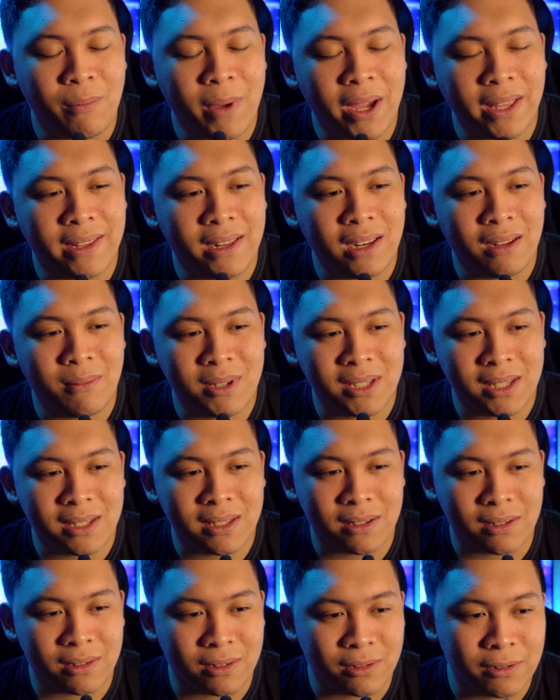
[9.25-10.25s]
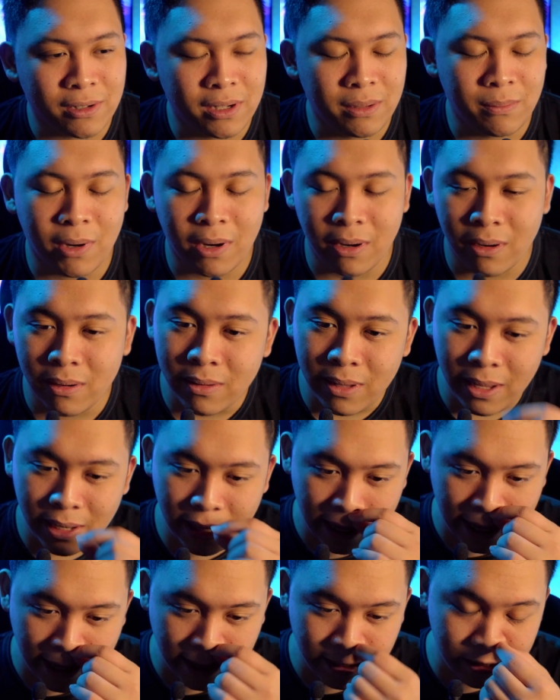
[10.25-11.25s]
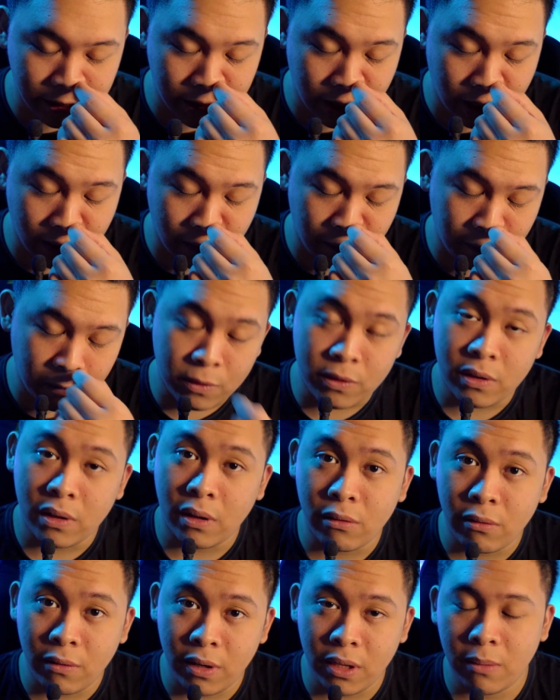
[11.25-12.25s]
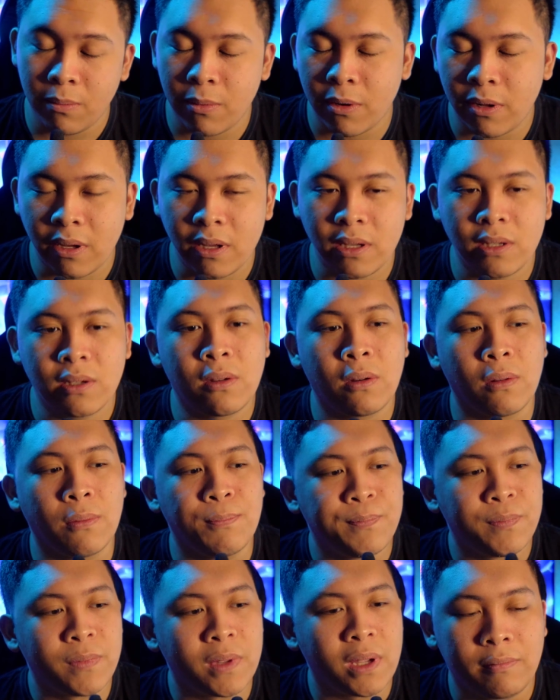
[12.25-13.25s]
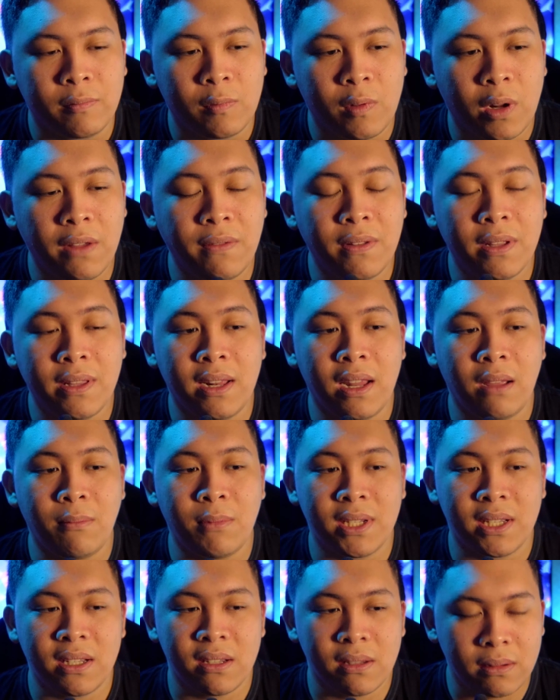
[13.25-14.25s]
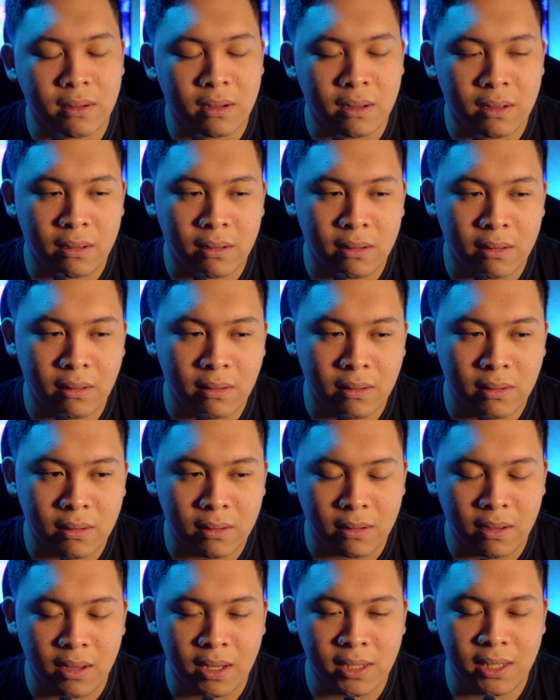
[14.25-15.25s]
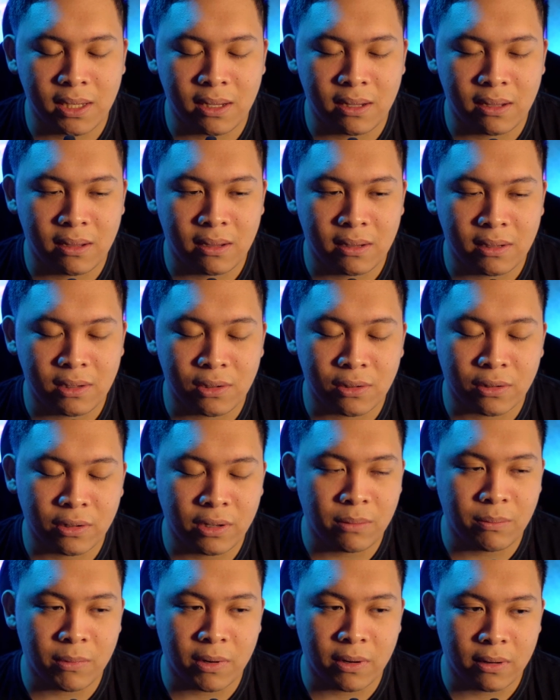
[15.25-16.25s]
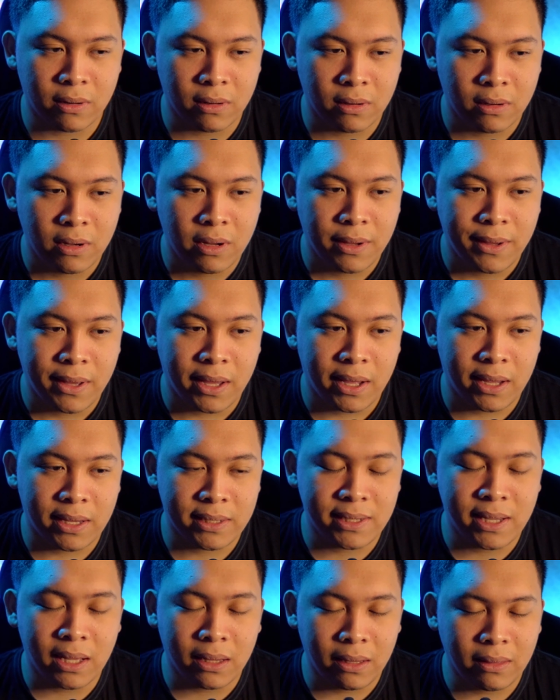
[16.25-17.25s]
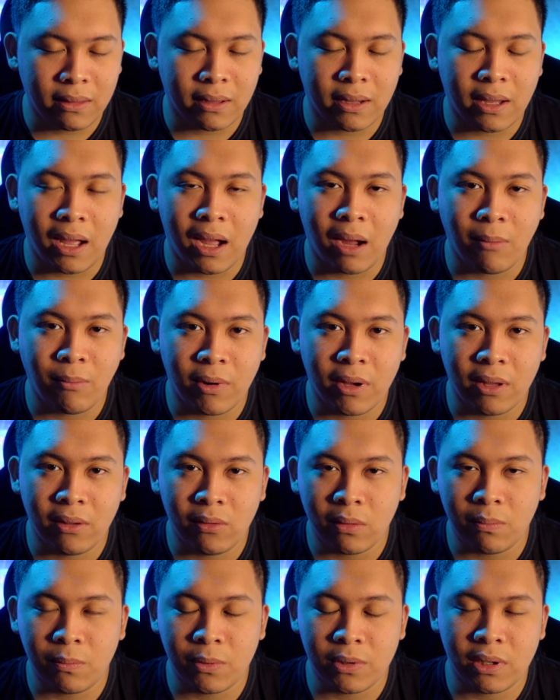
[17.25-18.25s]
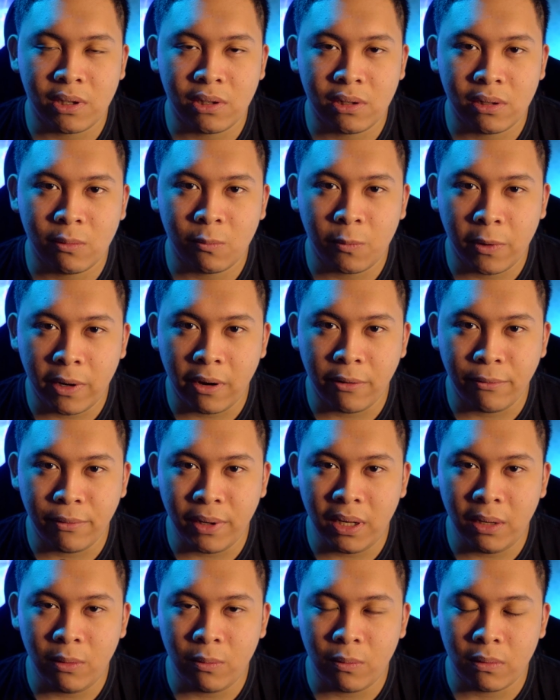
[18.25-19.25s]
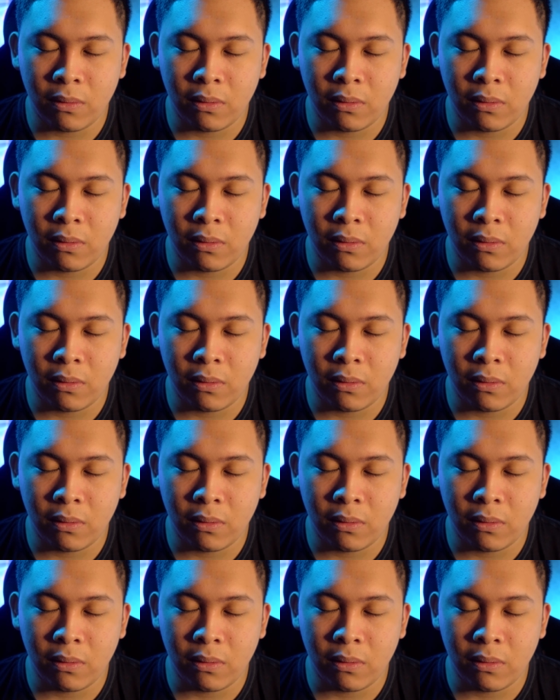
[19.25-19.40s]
dilemmas as a streamer that I solved using 3D printing. So, one of the dilemmas as a streamer is getting the camera into a position where really